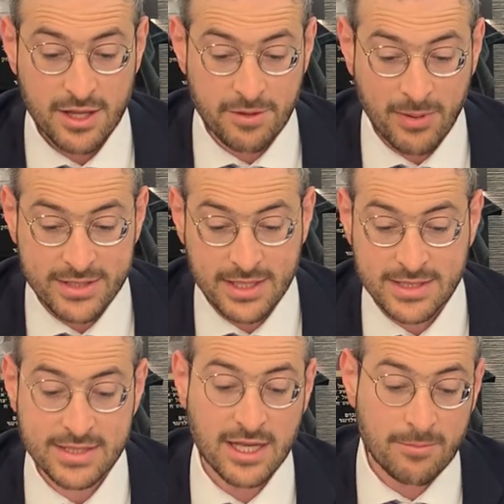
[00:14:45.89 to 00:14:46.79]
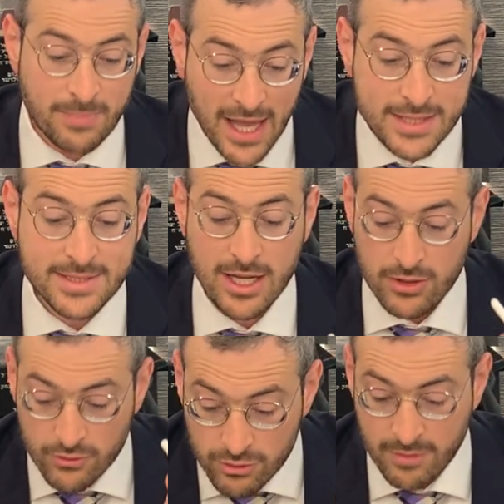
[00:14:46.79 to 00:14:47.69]
The Pasik says, "A Pesach
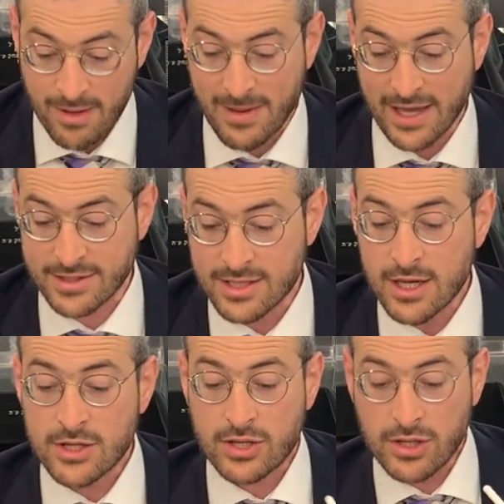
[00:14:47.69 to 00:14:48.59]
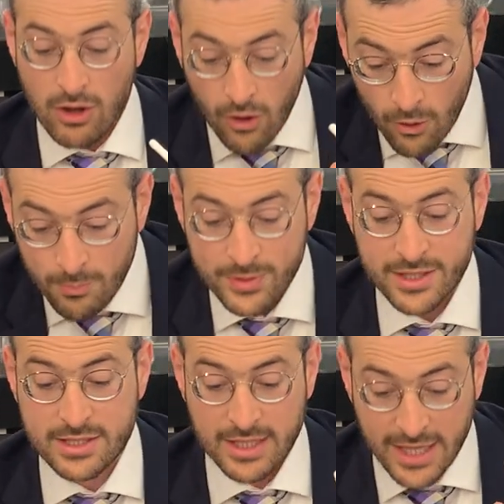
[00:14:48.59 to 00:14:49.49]
Ulam Abayis, to the
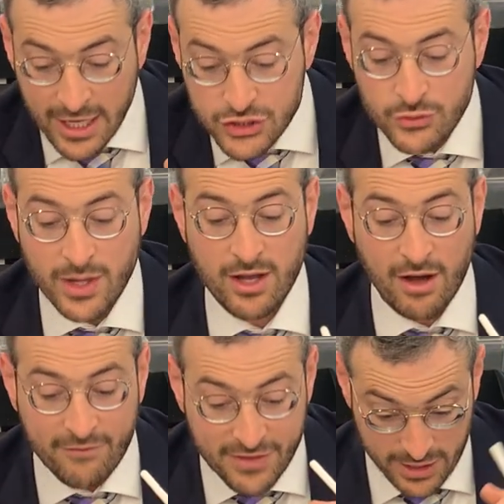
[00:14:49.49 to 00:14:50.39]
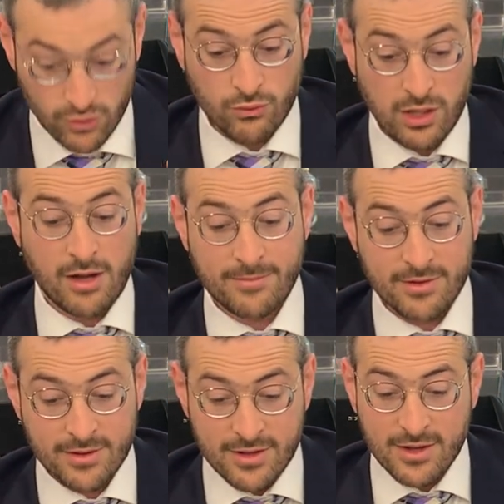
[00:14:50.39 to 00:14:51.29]
opening, to the entryway of the
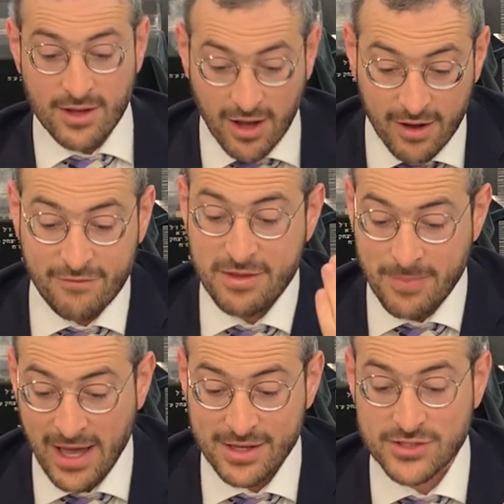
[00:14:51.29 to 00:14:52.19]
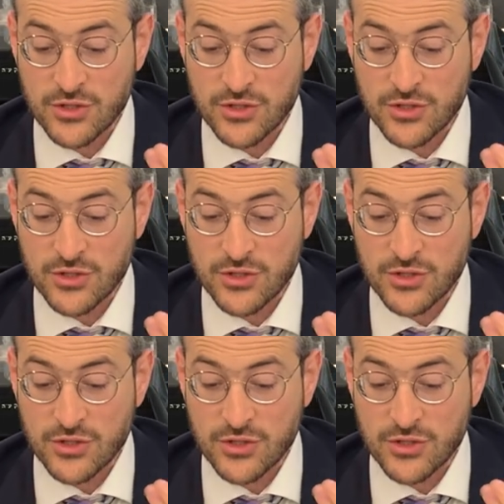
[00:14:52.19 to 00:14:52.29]
Ulam, of the Bayis.